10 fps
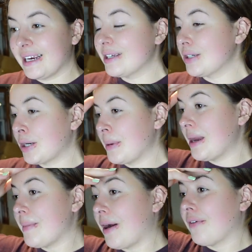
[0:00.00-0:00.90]
It took me
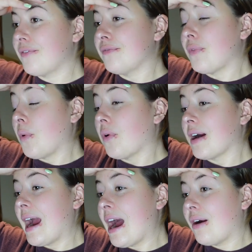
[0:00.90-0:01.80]
about
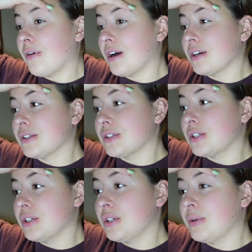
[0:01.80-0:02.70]
4 hours
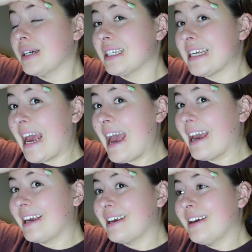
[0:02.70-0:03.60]
to
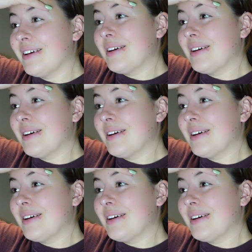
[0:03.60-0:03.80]
tag